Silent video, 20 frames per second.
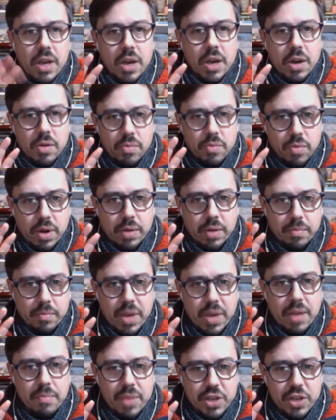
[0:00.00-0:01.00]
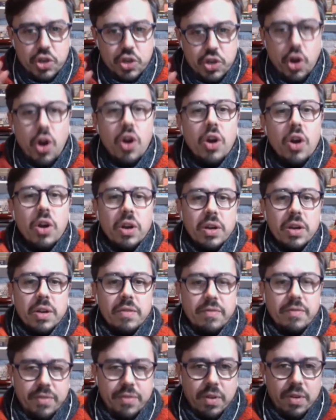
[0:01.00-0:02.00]
what made me turn
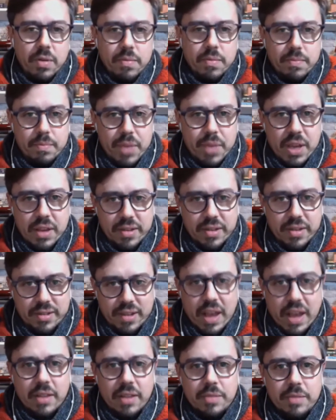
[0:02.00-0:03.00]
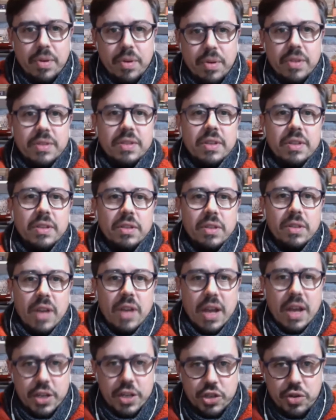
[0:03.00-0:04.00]
from being a salesperson
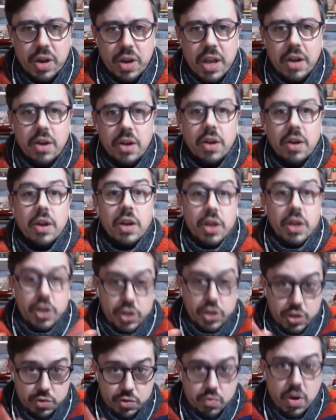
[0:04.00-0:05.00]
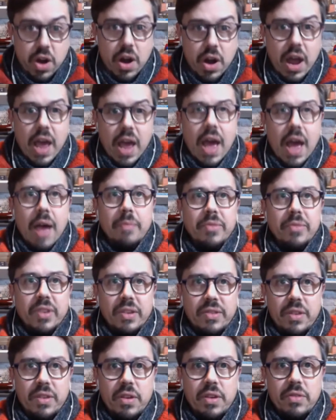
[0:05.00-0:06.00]
and a trainer to where I am
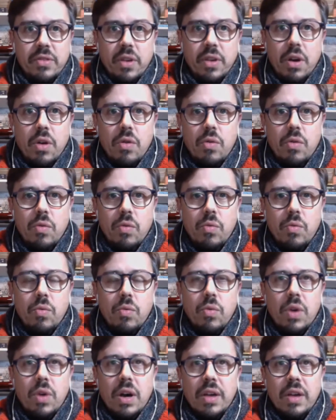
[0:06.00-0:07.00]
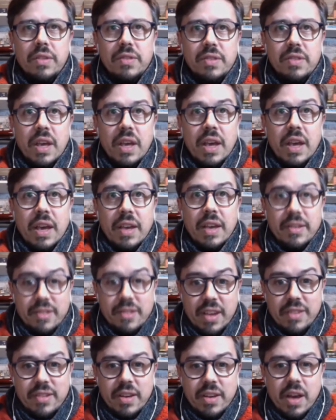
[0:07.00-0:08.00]
6 years ago was
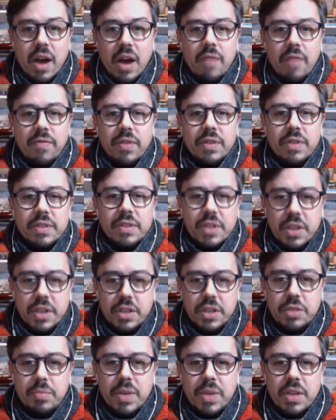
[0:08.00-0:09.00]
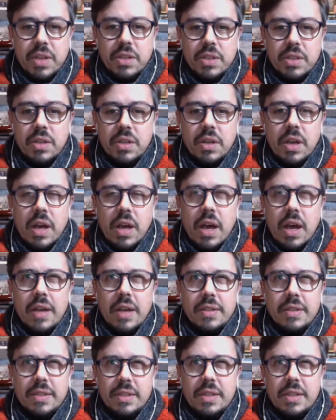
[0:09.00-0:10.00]
CESI conference Teach Meet
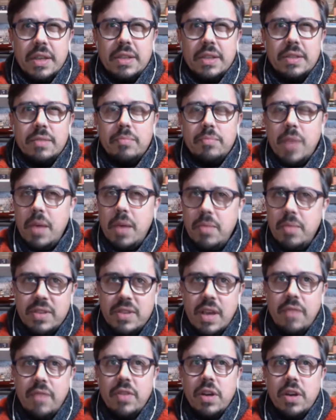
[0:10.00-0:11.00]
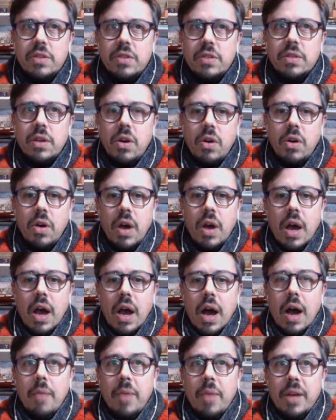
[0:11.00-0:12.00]
6, maybe 7 years ago.
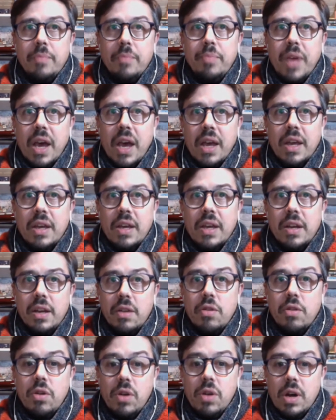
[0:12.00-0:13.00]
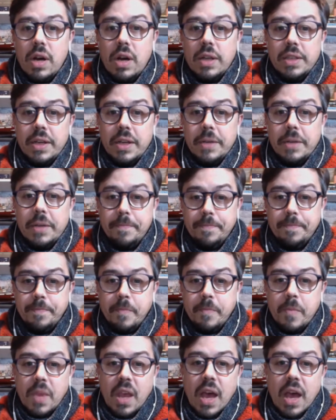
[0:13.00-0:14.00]
I met Bianca Nigrogan there,
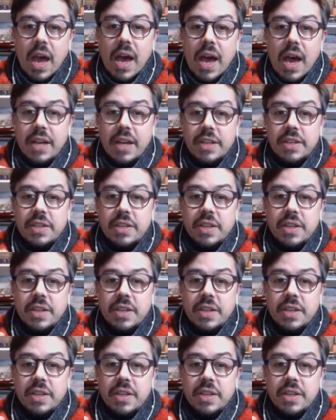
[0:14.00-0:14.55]
and